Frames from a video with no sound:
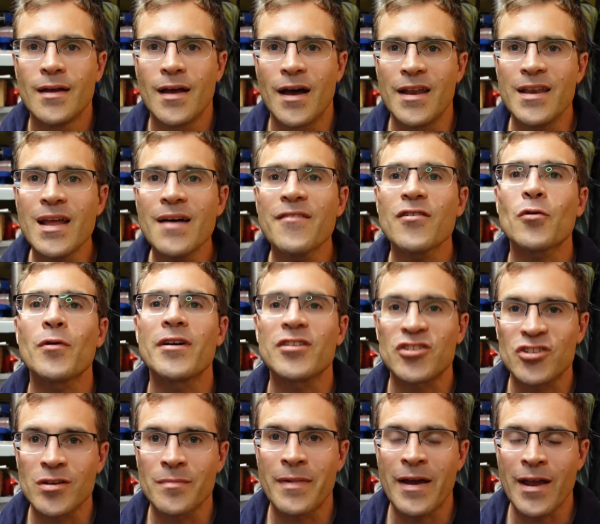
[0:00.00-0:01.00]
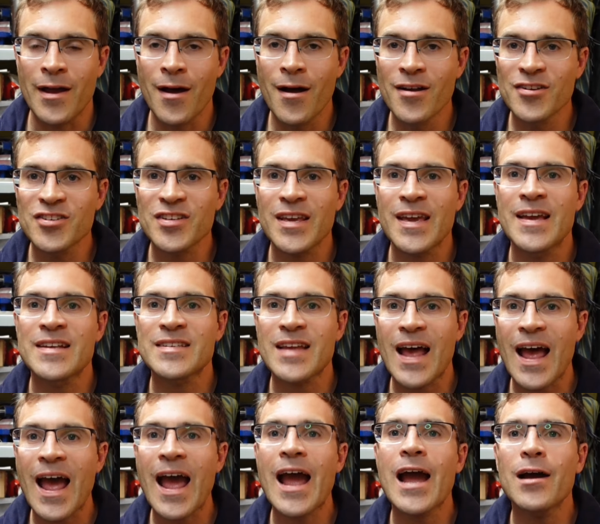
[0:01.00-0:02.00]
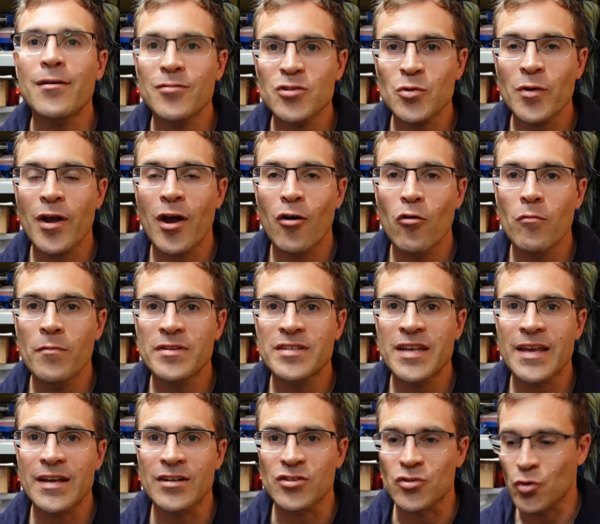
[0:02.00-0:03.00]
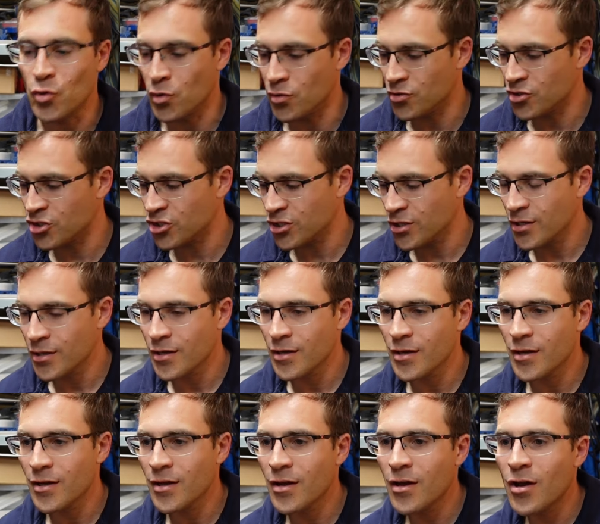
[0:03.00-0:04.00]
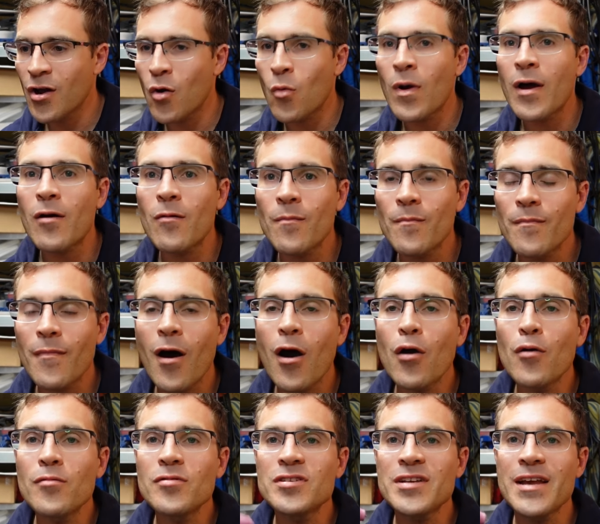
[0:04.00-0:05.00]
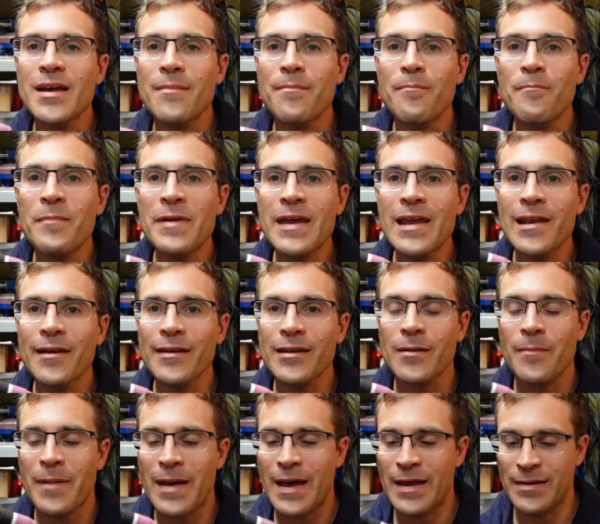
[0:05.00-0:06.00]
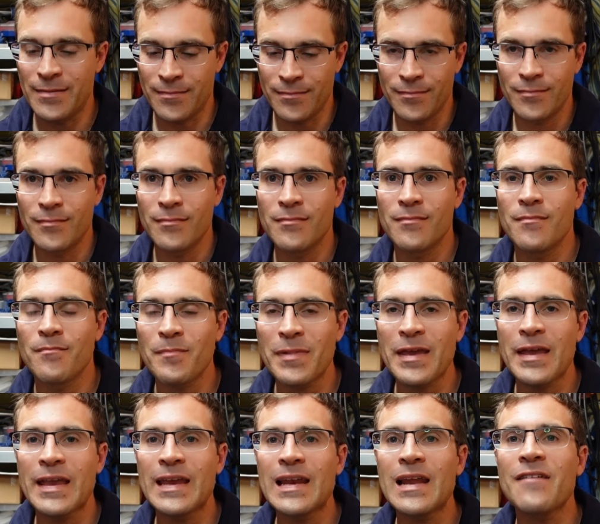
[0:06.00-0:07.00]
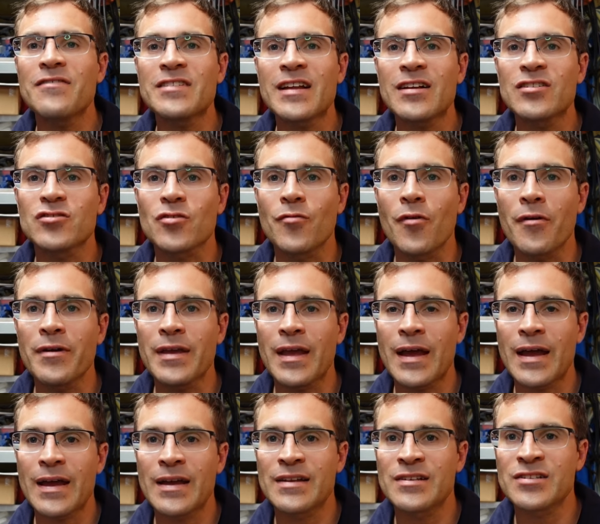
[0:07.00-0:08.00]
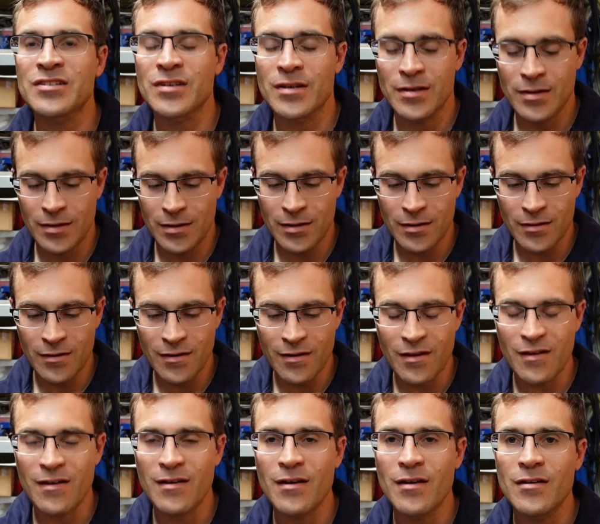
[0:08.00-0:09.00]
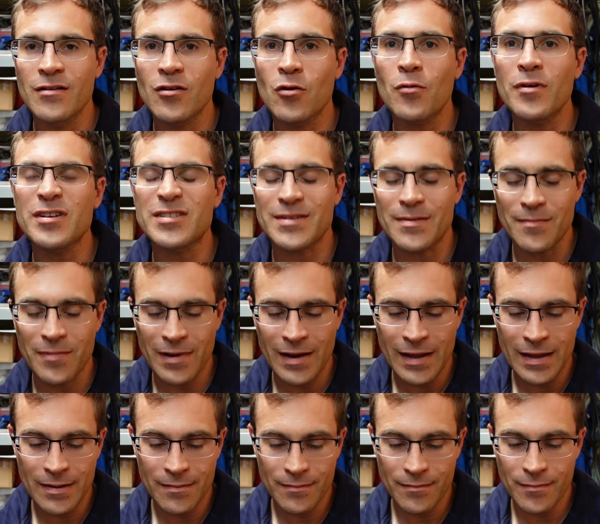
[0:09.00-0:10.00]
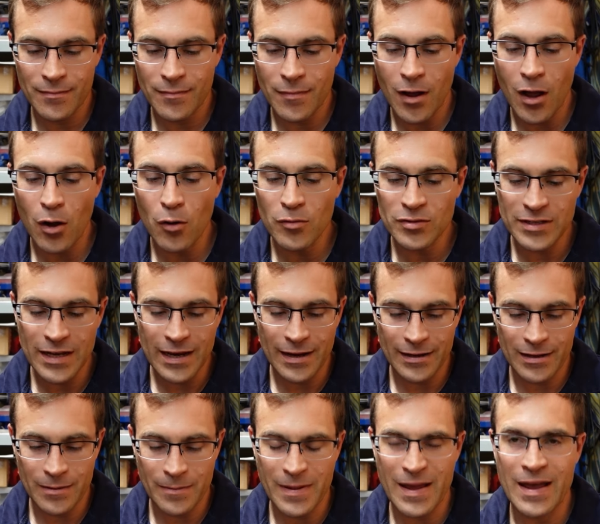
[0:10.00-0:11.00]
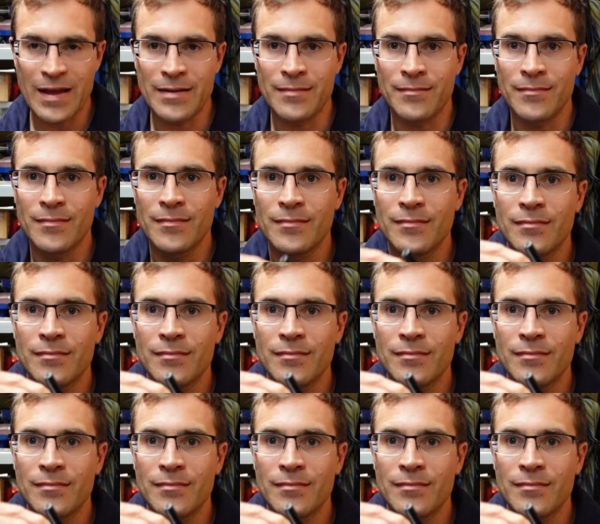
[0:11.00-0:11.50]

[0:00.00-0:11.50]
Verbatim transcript: Another question you may ask is, how do I hold the TIG torch? Well, hold it a bit like a pen. Be it your left hand or right hand, quite simply, hold it like a pen.